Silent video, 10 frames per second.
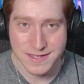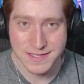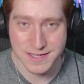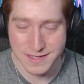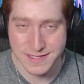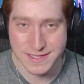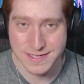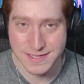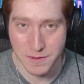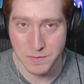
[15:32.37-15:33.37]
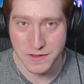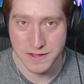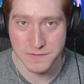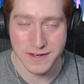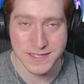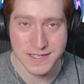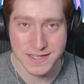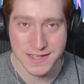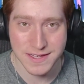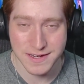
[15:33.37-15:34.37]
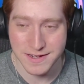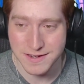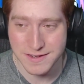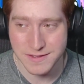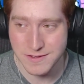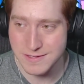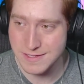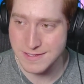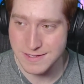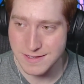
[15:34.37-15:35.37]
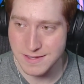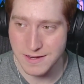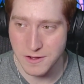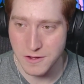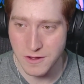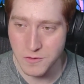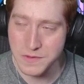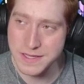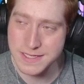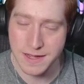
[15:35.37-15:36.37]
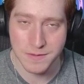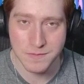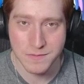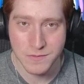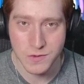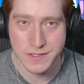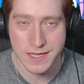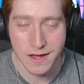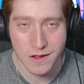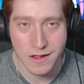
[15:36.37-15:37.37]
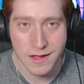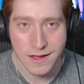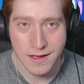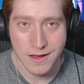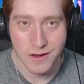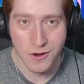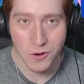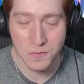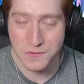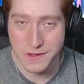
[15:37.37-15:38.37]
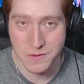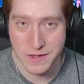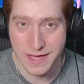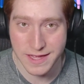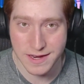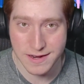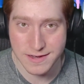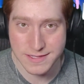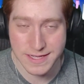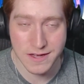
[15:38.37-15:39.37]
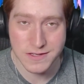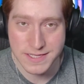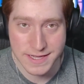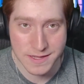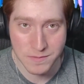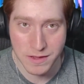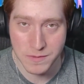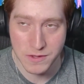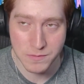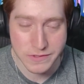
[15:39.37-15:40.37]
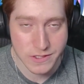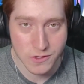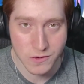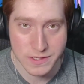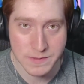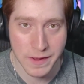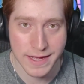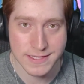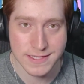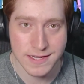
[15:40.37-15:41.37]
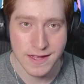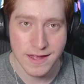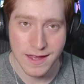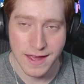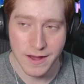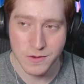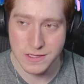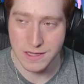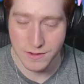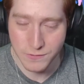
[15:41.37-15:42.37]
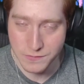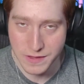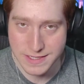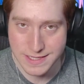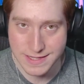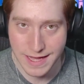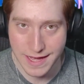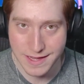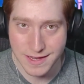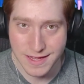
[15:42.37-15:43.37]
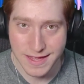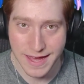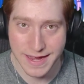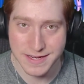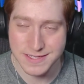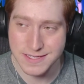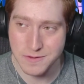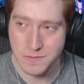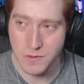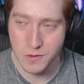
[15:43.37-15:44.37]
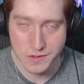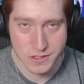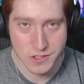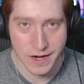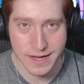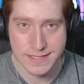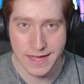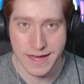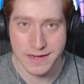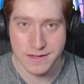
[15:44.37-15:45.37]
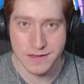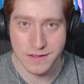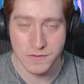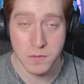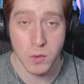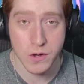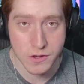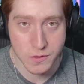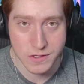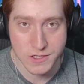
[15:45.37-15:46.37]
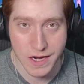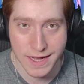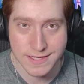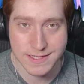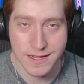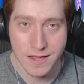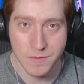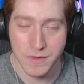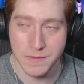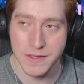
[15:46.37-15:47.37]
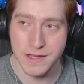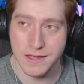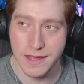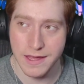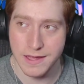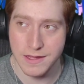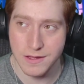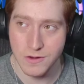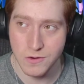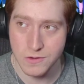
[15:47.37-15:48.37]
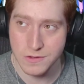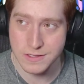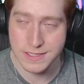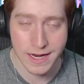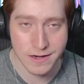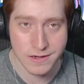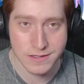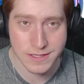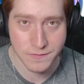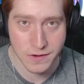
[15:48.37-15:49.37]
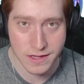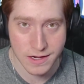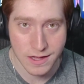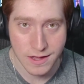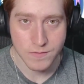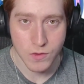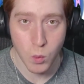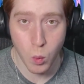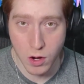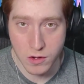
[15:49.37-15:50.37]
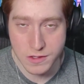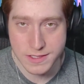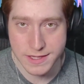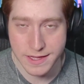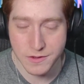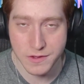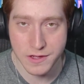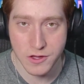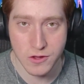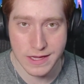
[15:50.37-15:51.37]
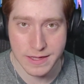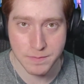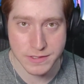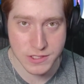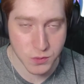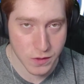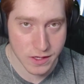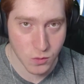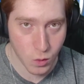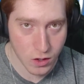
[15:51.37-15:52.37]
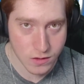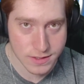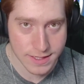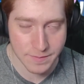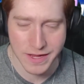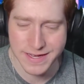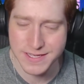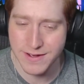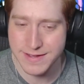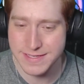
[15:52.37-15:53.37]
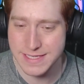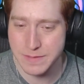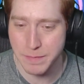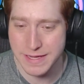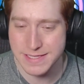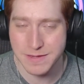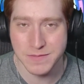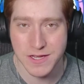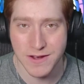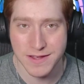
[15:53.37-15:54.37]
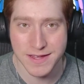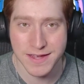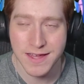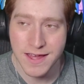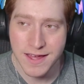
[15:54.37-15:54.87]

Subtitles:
does something eventually, and there's, you know, only time will tell. Hopefully we get DLC, maybe a booster course pass. I would love if they did that. Added some older tracks, added even more newer tracks, maybe a whole entire different world that you can go like between worlds. I'm not talking space, I'm talking